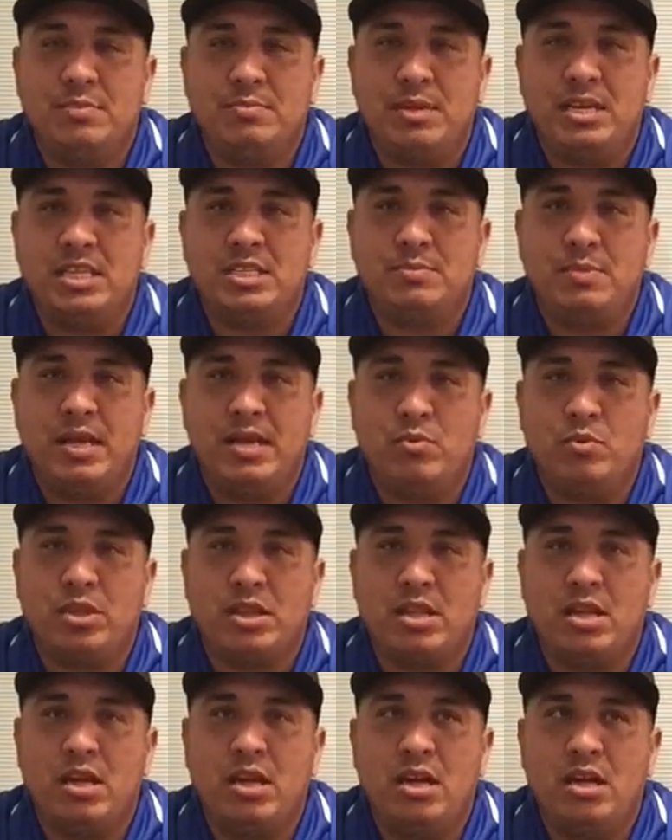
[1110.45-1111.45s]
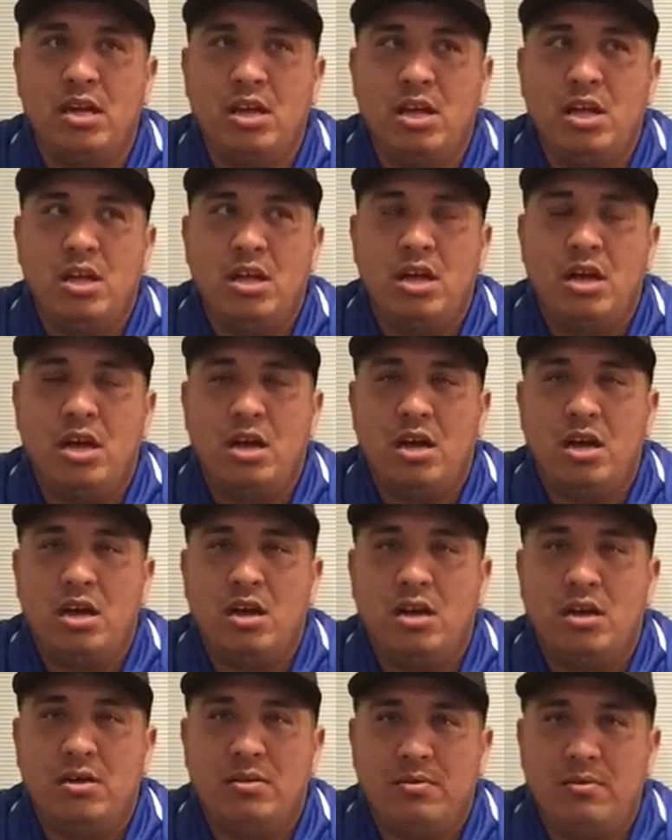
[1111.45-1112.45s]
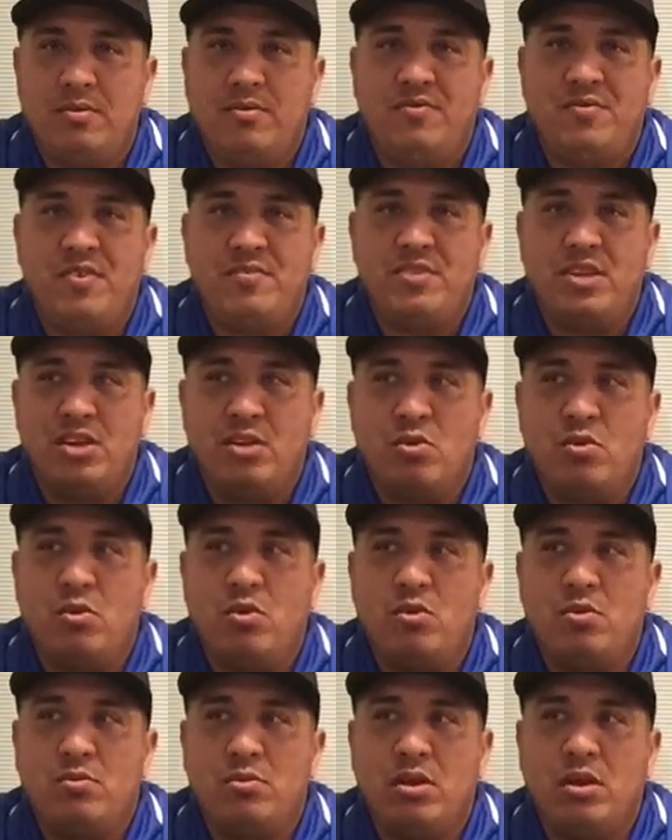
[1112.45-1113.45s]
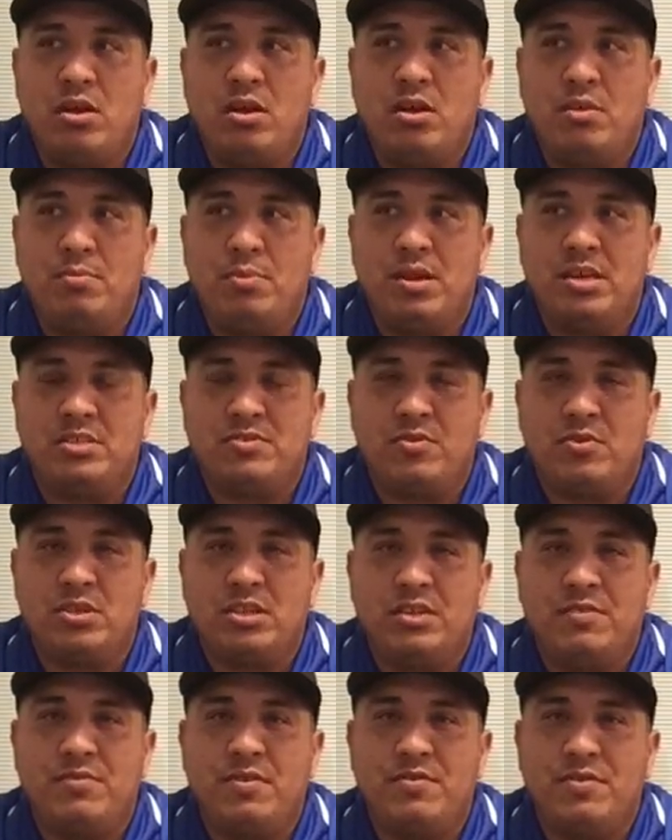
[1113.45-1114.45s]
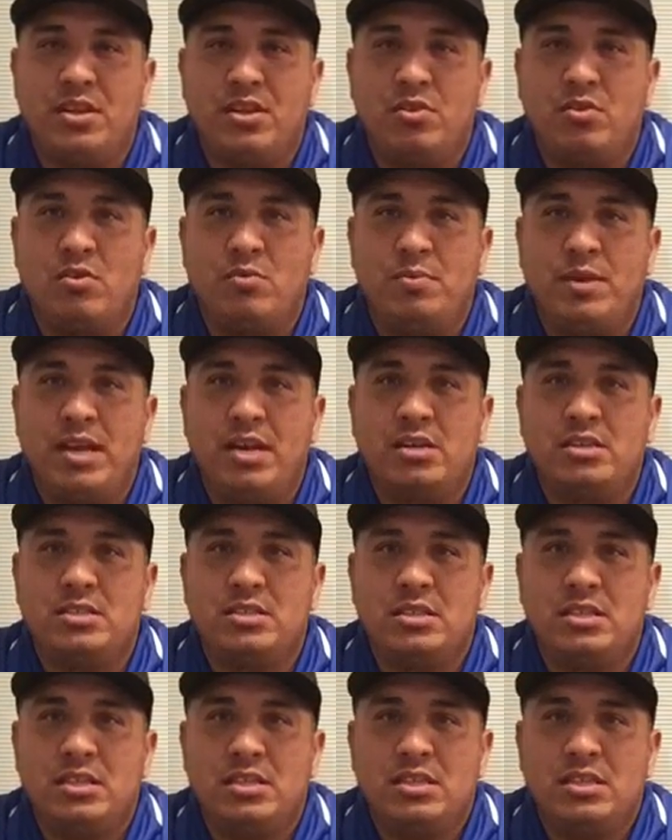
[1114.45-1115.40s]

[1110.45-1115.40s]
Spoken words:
But he's playing with the 15-year-old players, 14, 15-year-old players.